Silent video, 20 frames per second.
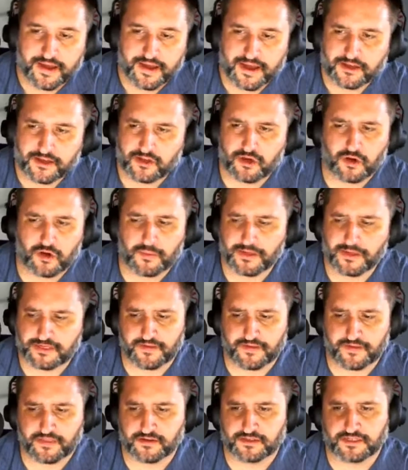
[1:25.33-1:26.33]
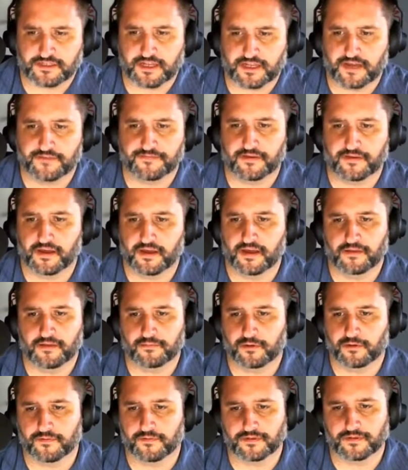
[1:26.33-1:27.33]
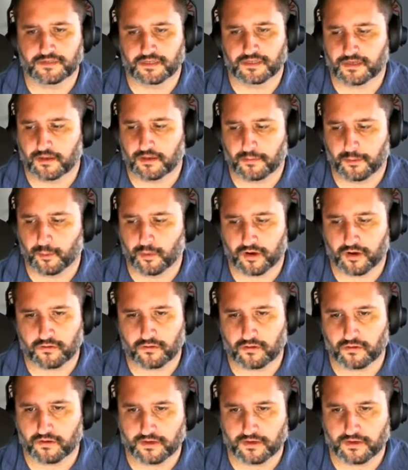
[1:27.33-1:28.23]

I do a whole bunch of other stuff. Go over to WPwatercooler.